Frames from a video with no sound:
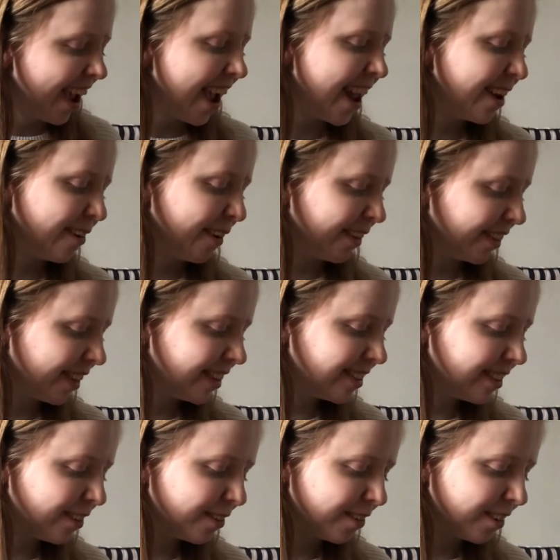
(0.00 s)
Anyway, these
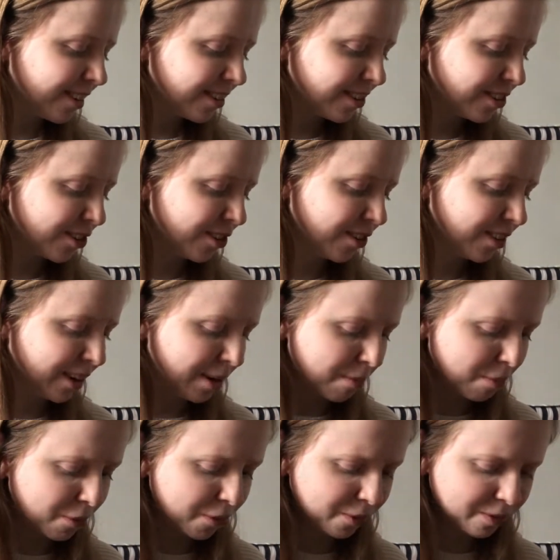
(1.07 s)
are the first two that I
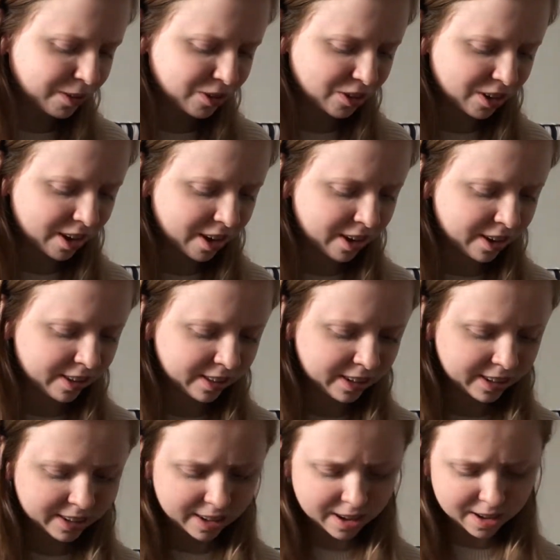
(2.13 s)
bought, which are
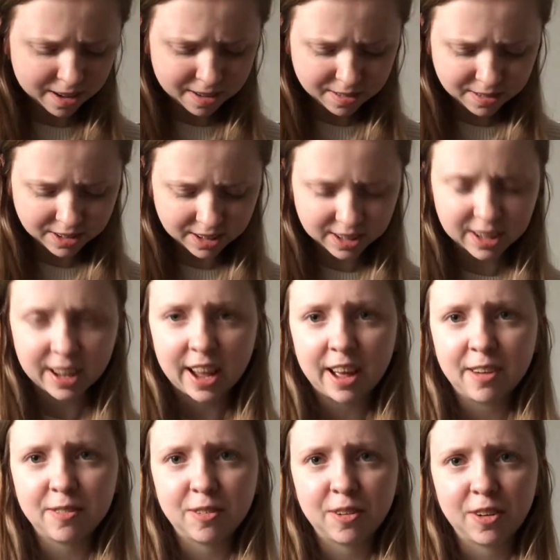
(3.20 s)
like covered in
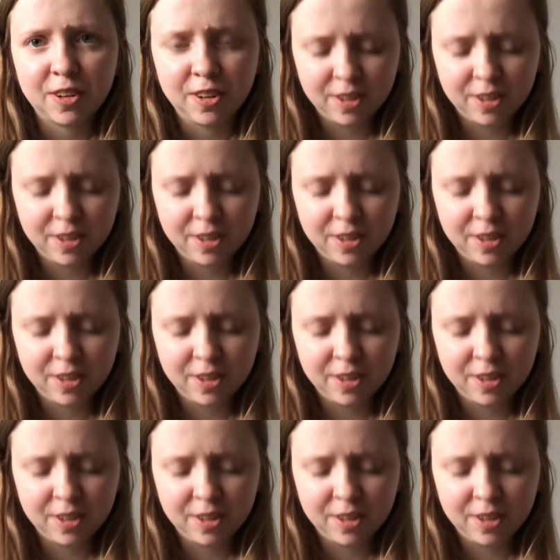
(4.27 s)
cat fur.